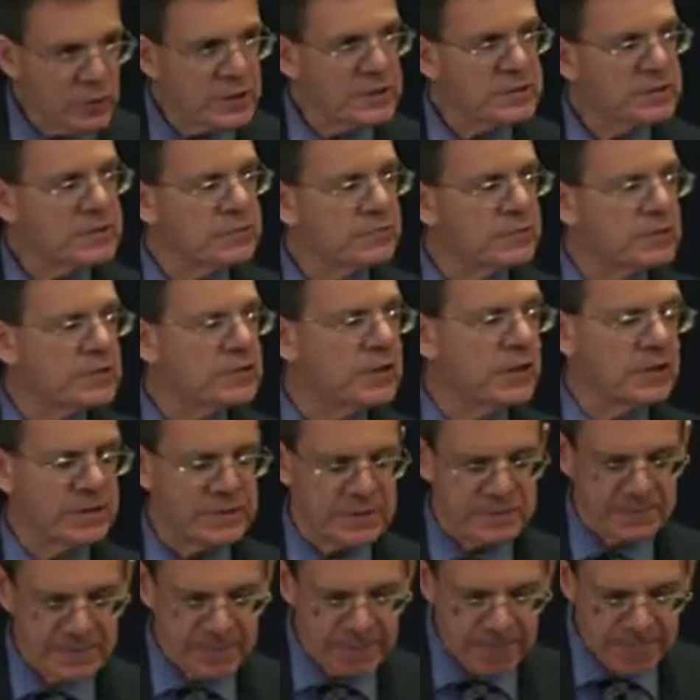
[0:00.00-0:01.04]
what is the
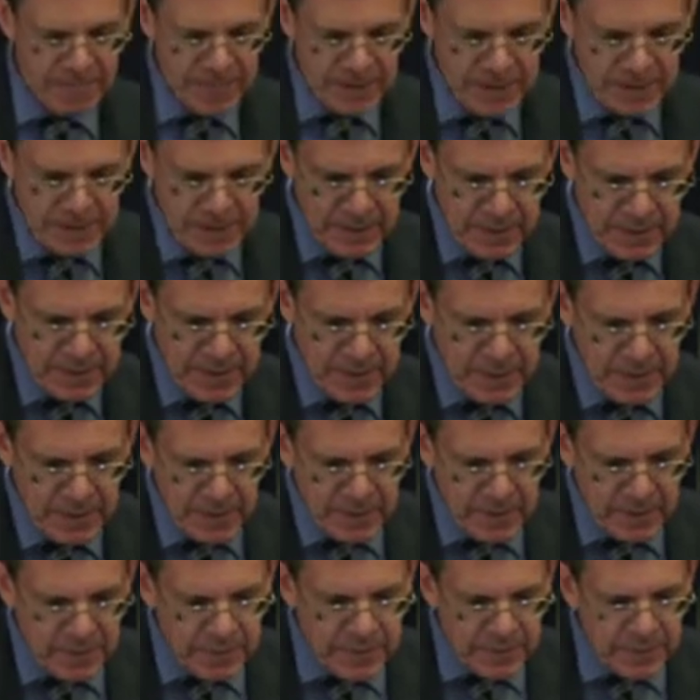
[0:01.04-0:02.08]
result?
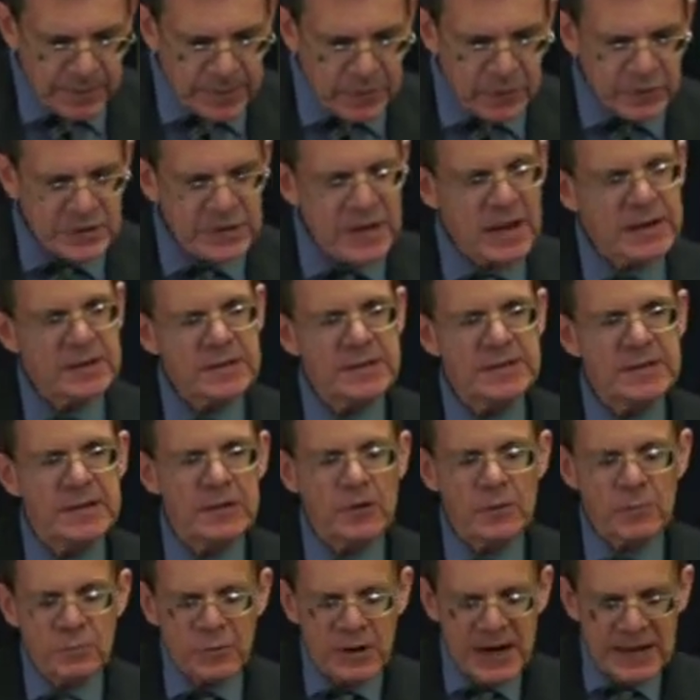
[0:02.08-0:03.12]
There is not a
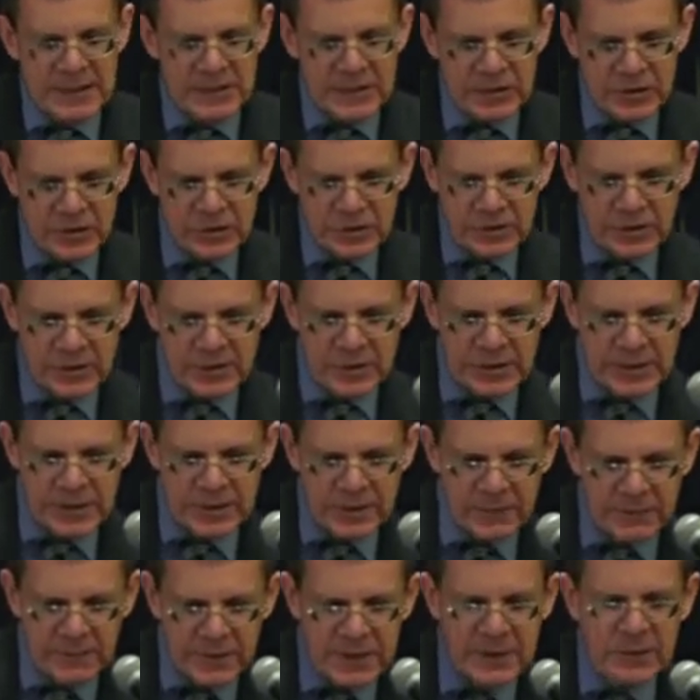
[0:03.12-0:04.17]
single practitioner in
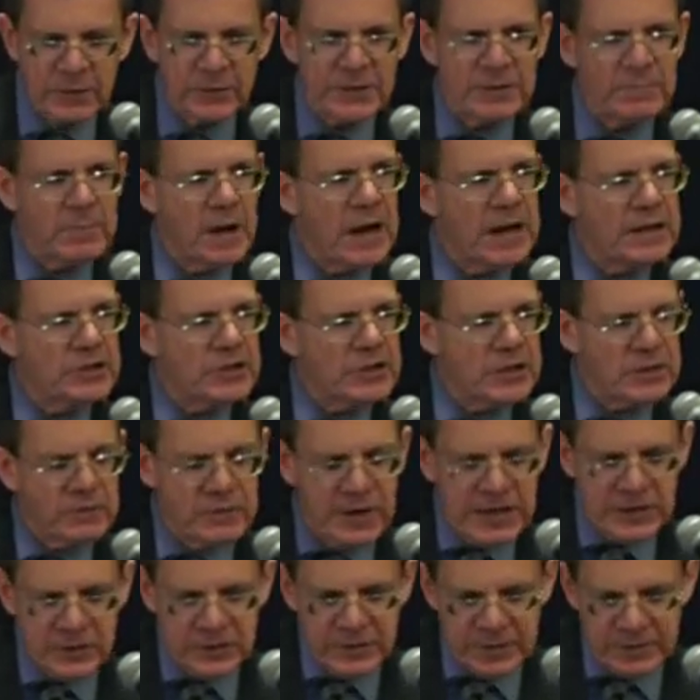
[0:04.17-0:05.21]
the field in my
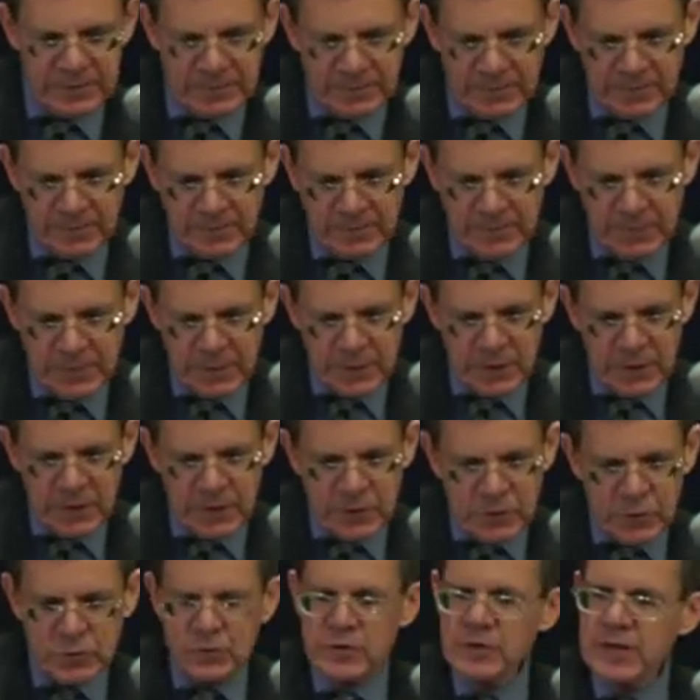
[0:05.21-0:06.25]
generation
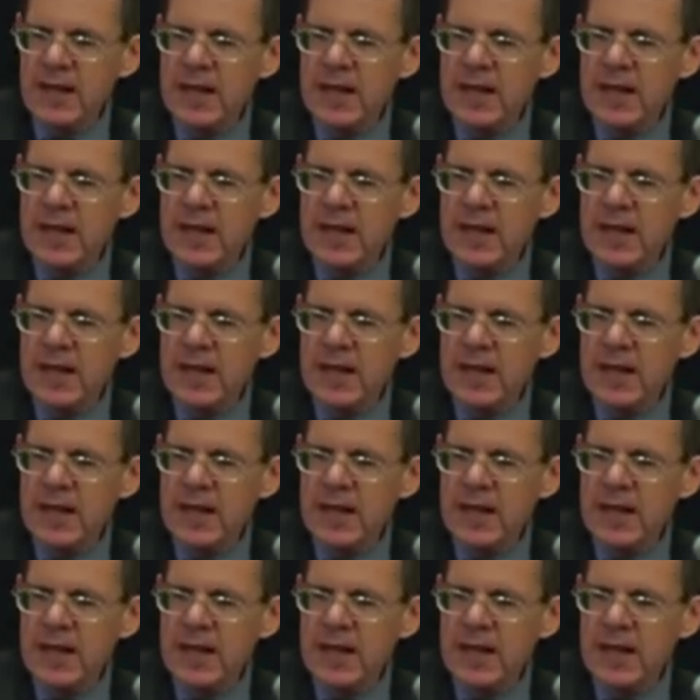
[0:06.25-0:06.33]
whose